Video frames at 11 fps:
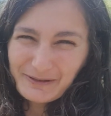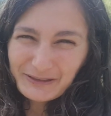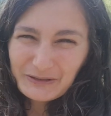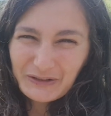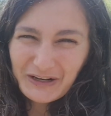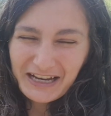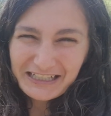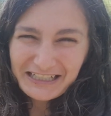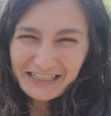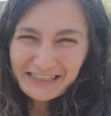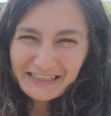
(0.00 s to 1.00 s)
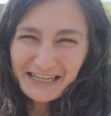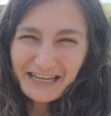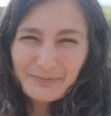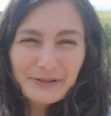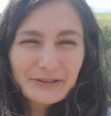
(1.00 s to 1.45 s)
It's quite a
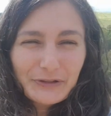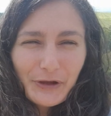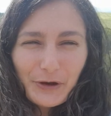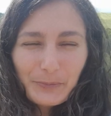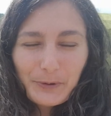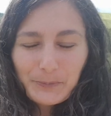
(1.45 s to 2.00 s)
steep slope.